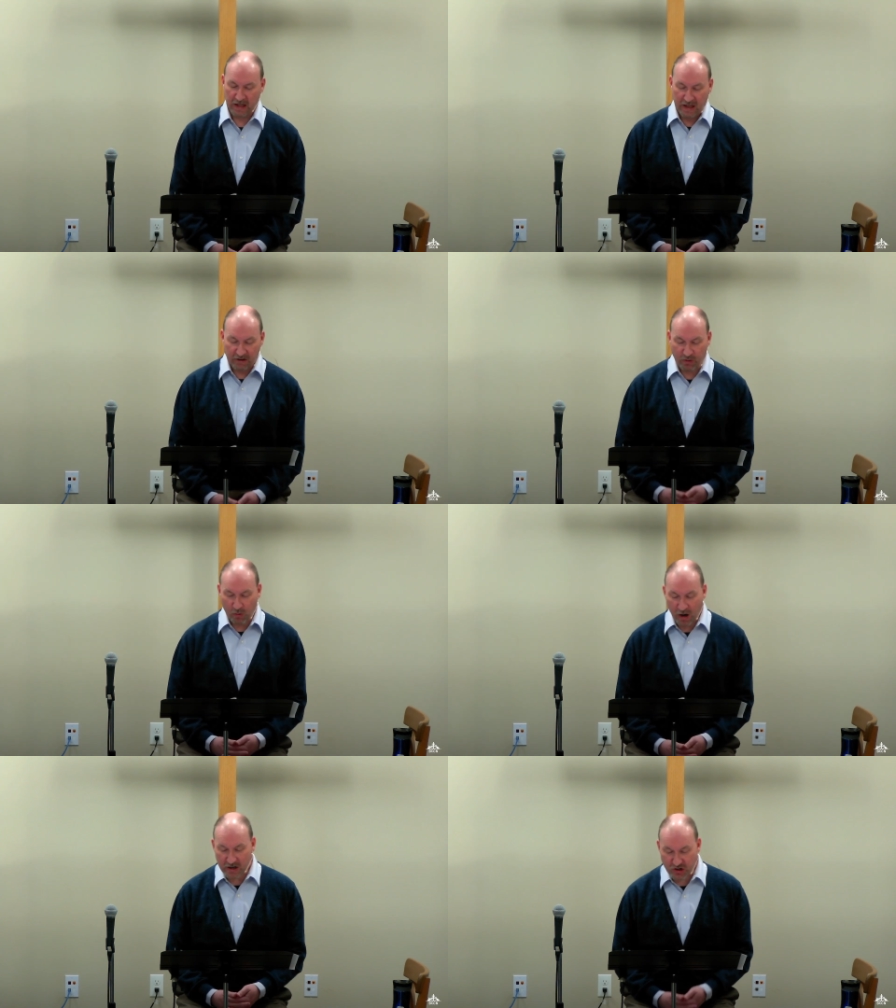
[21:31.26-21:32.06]
If we
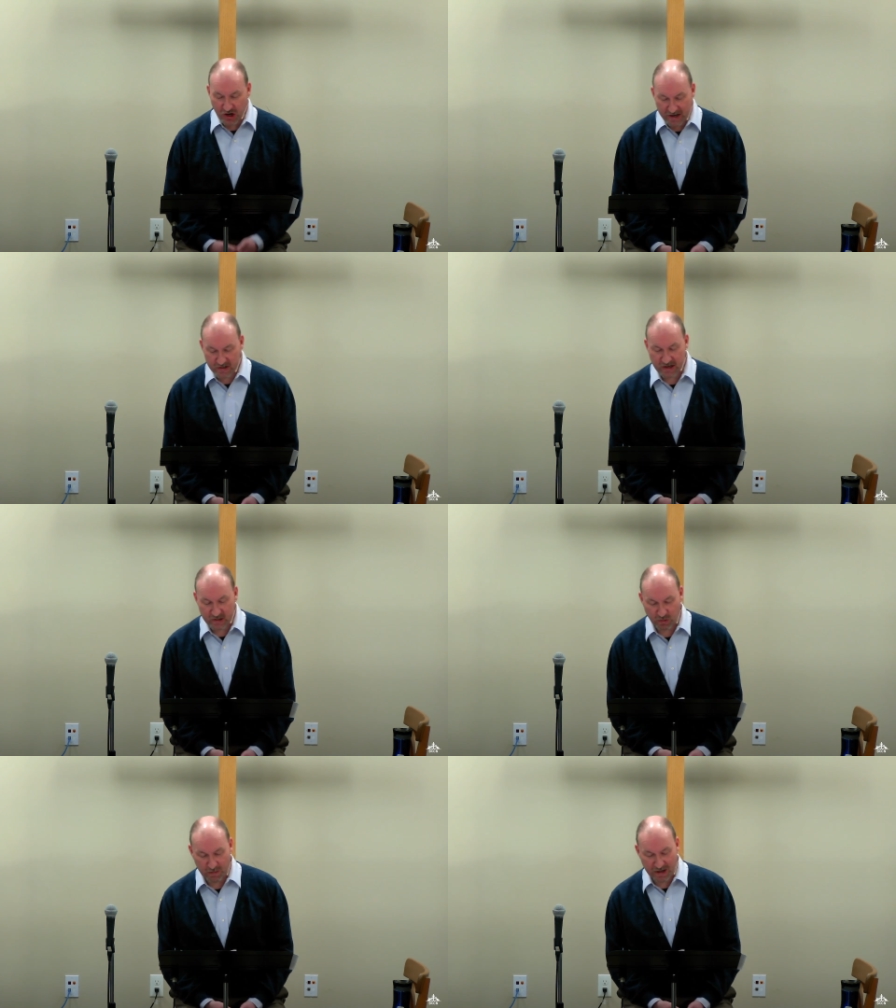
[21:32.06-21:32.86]
want justice,
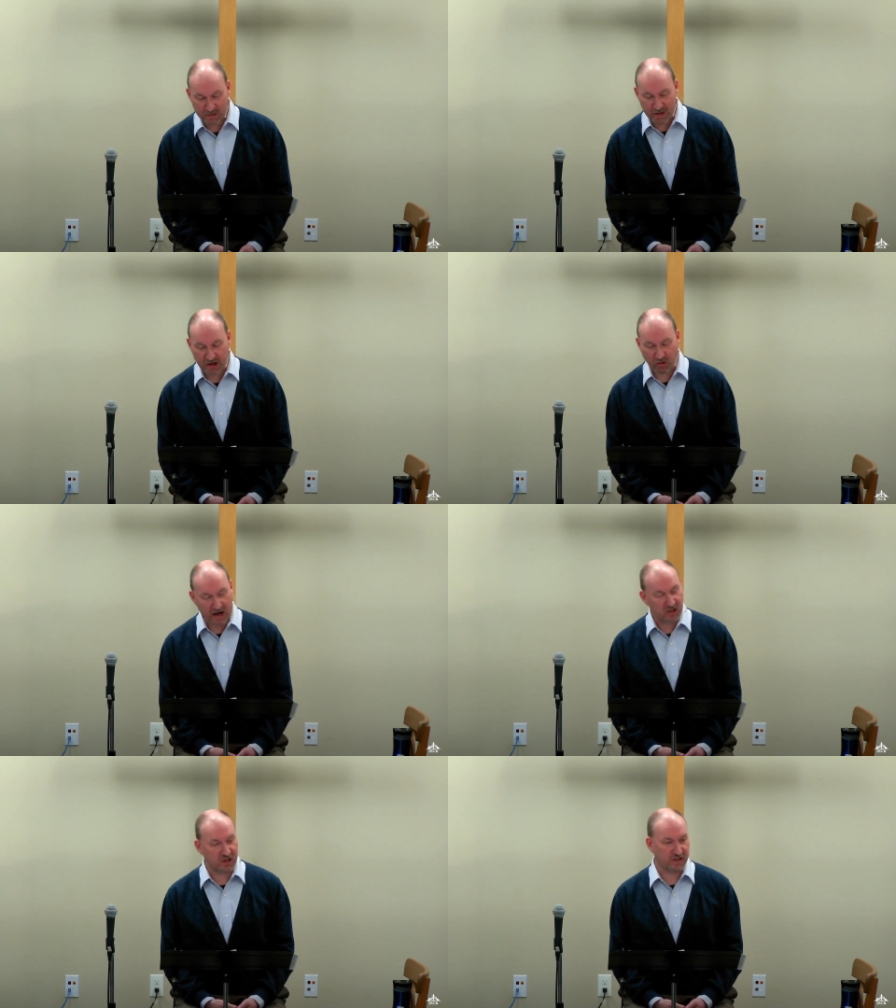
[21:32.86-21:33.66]
we must be
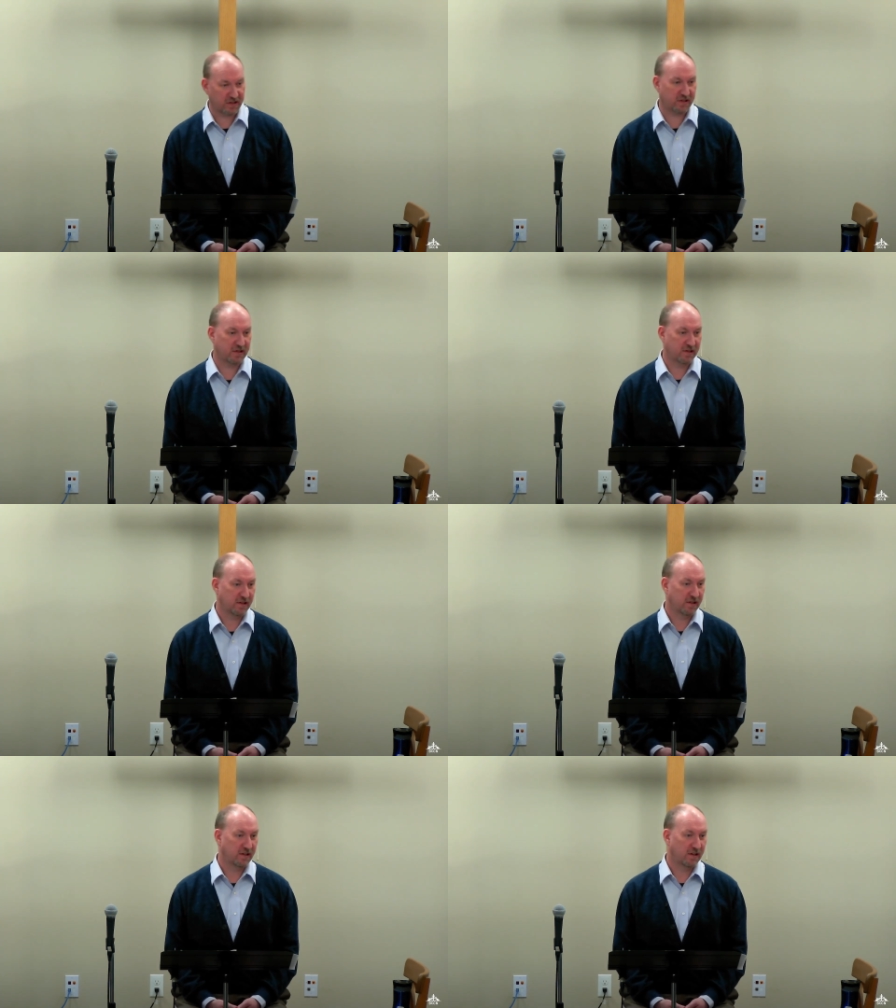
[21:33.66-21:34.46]
gracious
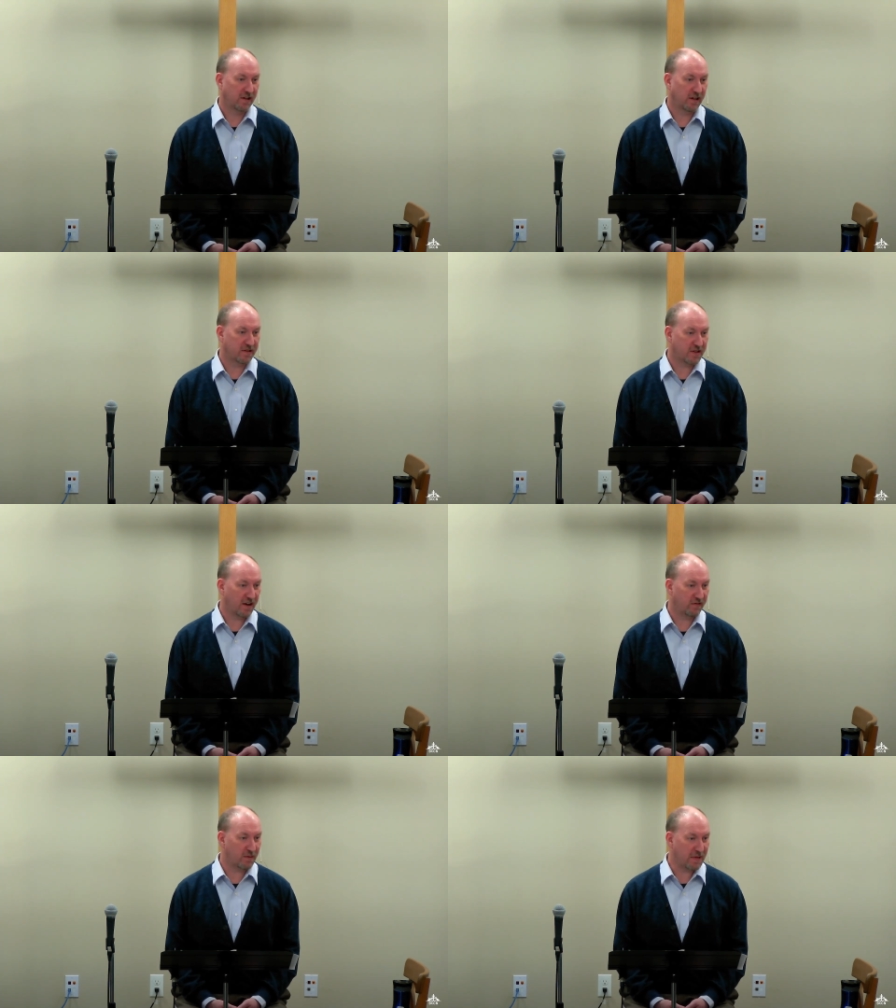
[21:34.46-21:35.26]
instead of
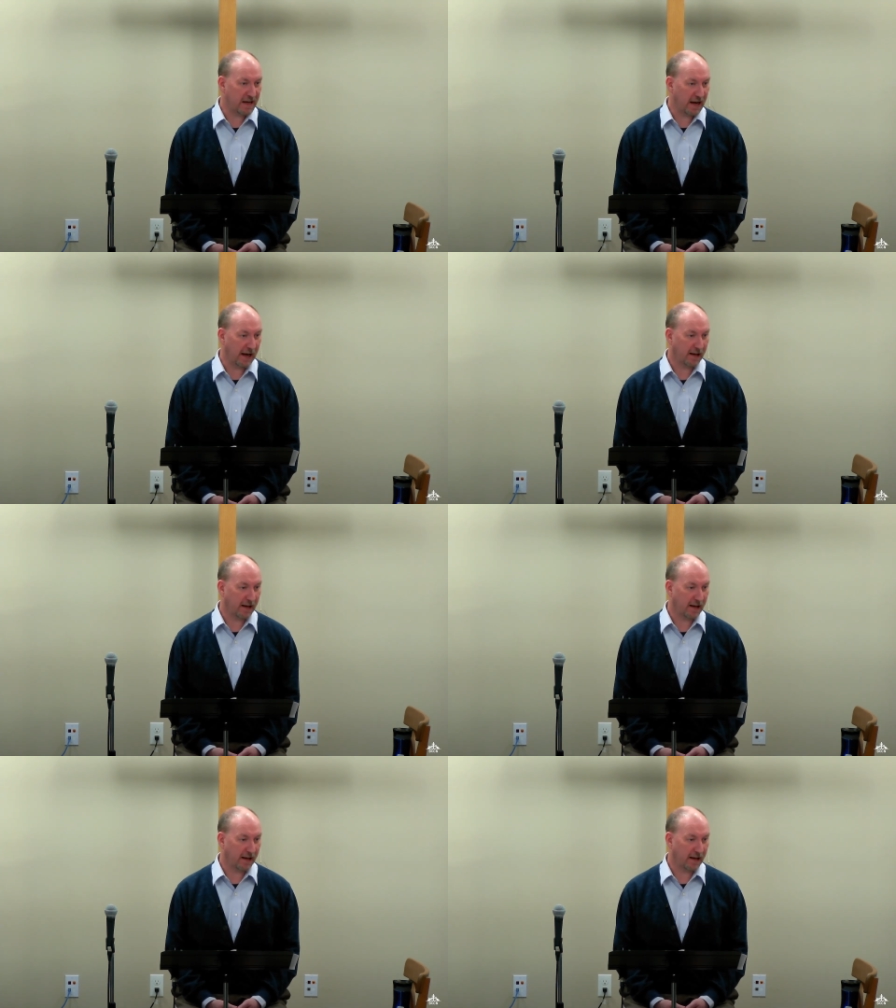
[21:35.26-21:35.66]
demeaning.